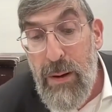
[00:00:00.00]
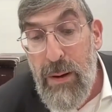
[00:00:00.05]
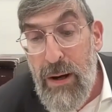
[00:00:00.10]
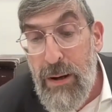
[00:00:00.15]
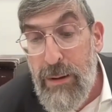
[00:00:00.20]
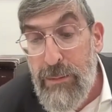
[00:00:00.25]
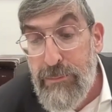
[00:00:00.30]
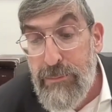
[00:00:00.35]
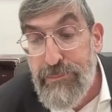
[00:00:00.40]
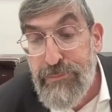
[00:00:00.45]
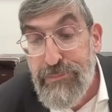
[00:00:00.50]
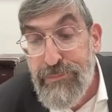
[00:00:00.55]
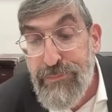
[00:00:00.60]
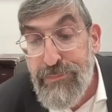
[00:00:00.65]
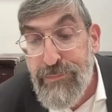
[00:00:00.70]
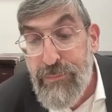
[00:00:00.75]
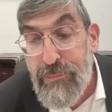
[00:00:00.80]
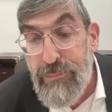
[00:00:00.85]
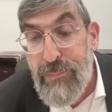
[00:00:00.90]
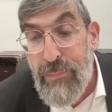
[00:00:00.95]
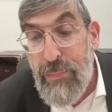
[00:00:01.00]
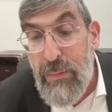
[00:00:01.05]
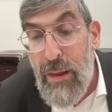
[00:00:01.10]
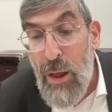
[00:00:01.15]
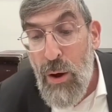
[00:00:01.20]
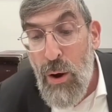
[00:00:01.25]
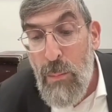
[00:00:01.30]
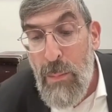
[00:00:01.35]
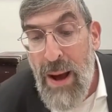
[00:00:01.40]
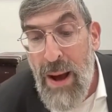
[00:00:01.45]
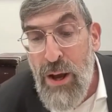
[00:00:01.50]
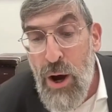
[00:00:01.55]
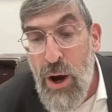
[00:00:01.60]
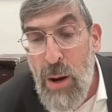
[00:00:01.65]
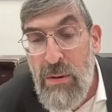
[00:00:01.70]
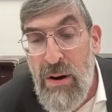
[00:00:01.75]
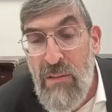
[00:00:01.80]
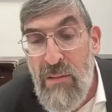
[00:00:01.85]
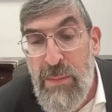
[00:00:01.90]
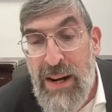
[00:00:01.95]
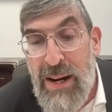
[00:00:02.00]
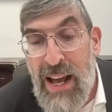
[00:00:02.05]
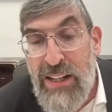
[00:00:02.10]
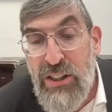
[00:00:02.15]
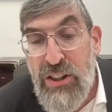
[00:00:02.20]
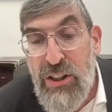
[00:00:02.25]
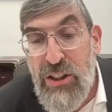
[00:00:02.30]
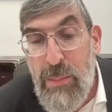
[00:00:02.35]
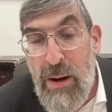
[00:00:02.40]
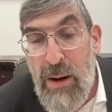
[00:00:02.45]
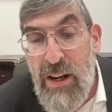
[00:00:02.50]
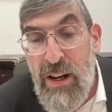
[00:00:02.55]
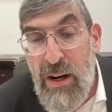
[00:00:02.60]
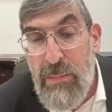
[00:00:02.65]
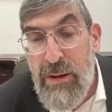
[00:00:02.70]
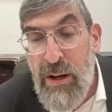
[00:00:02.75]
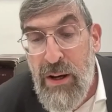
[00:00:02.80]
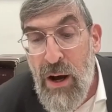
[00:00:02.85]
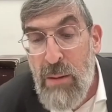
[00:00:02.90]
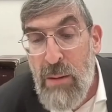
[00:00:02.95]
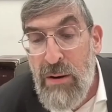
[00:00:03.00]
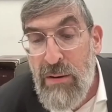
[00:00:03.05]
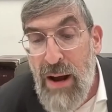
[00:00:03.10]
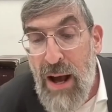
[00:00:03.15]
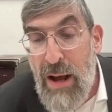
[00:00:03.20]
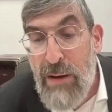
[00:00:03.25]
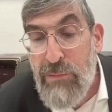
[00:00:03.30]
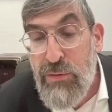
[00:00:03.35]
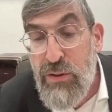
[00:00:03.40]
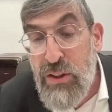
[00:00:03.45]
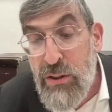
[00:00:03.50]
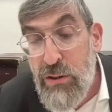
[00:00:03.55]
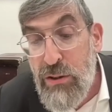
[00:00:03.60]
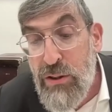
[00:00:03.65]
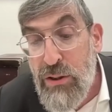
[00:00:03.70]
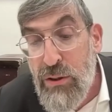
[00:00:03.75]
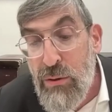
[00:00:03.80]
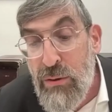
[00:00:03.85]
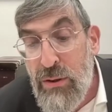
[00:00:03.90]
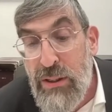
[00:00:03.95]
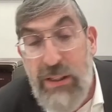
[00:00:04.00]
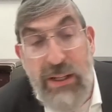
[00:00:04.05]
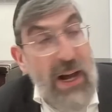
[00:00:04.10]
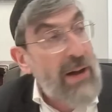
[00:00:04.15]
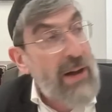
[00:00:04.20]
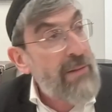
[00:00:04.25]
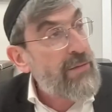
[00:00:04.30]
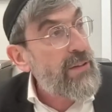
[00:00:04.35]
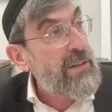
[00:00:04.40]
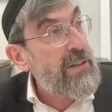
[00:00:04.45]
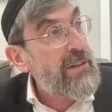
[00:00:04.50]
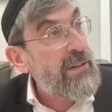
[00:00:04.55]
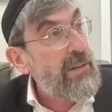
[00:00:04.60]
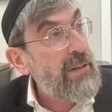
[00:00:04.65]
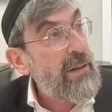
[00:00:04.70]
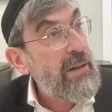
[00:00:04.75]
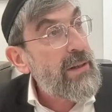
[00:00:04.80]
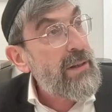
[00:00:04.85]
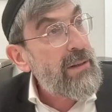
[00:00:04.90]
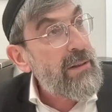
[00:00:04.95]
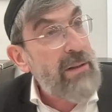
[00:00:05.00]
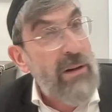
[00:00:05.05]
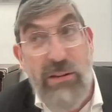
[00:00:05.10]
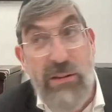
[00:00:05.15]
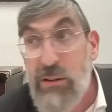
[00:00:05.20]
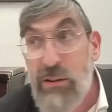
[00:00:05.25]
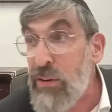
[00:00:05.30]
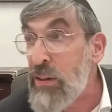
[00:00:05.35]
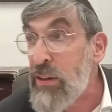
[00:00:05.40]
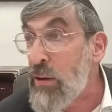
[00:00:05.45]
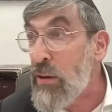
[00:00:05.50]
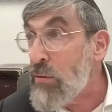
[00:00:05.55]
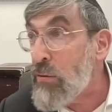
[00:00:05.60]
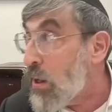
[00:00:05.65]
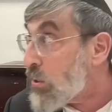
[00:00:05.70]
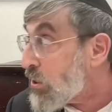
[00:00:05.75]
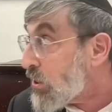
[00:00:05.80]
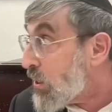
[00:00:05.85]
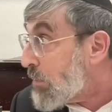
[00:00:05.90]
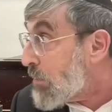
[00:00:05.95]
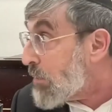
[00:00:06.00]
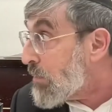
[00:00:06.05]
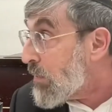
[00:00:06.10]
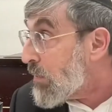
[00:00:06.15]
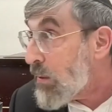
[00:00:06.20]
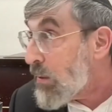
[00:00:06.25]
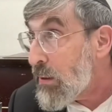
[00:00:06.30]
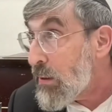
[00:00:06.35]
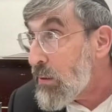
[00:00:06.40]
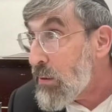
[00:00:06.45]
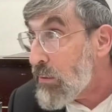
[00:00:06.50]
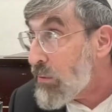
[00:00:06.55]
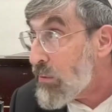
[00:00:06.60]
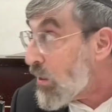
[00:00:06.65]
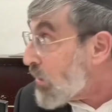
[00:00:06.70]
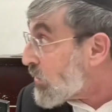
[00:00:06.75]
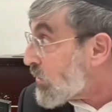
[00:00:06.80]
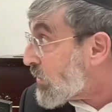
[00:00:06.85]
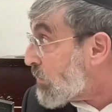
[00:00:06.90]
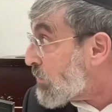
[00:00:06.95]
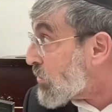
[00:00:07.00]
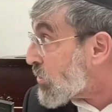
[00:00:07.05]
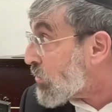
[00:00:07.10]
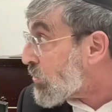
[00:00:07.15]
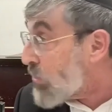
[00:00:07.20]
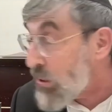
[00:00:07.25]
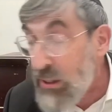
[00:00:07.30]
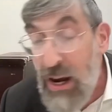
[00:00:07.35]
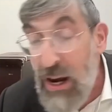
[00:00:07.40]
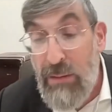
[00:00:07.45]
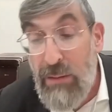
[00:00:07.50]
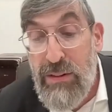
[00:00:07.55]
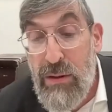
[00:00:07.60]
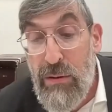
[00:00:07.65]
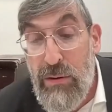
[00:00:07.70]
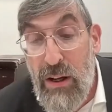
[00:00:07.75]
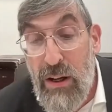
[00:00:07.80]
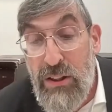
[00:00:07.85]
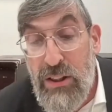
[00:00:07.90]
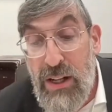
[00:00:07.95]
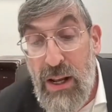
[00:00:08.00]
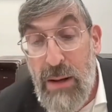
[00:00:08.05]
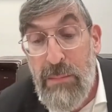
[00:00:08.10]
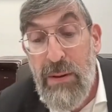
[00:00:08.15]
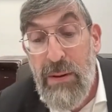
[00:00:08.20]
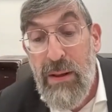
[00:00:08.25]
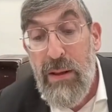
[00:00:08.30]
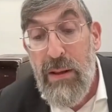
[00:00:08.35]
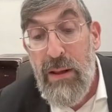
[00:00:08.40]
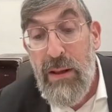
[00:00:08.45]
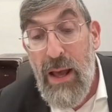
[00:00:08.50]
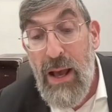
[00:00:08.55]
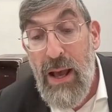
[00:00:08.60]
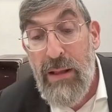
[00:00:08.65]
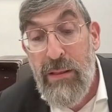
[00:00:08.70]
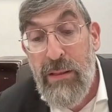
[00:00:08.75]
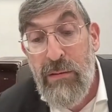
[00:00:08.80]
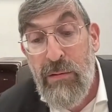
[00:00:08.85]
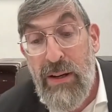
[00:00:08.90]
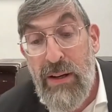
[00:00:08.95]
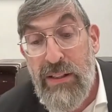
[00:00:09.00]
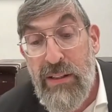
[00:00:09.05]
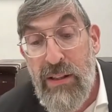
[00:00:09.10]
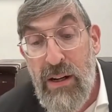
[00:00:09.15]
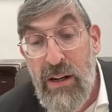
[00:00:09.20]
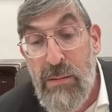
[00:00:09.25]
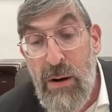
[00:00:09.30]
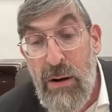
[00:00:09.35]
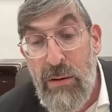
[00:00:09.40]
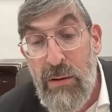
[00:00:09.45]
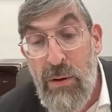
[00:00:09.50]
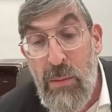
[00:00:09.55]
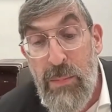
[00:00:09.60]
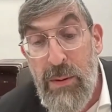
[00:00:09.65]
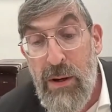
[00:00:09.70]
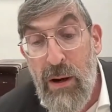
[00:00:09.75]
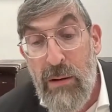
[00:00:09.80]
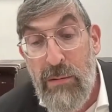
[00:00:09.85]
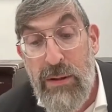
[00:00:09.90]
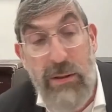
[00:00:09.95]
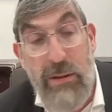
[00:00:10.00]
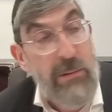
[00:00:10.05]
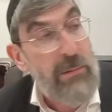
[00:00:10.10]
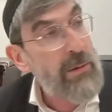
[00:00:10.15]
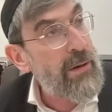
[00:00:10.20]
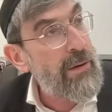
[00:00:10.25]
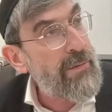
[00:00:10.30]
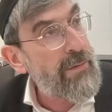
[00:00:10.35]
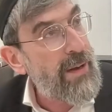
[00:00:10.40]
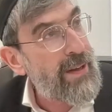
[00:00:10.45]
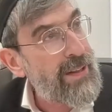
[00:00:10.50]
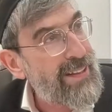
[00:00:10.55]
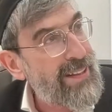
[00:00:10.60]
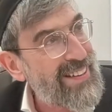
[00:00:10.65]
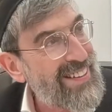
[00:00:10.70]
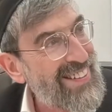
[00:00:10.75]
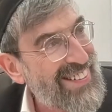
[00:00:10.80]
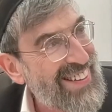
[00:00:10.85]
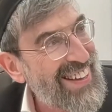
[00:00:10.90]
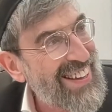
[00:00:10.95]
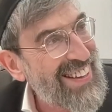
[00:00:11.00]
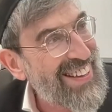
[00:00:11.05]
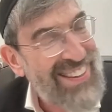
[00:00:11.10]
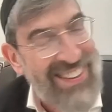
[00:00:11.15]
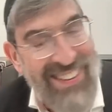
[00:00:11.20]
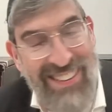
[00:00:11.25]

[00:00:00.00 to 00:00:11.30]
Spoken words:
my Amar of Menashe bar Yirmiya, Amar Rav, Shchunas Kavras. Those three, don't touch them. Don't touch them, Shchunas Kavras, don't touch them. And the rest of the Gemara, don't be garbage. We're going right. Okay.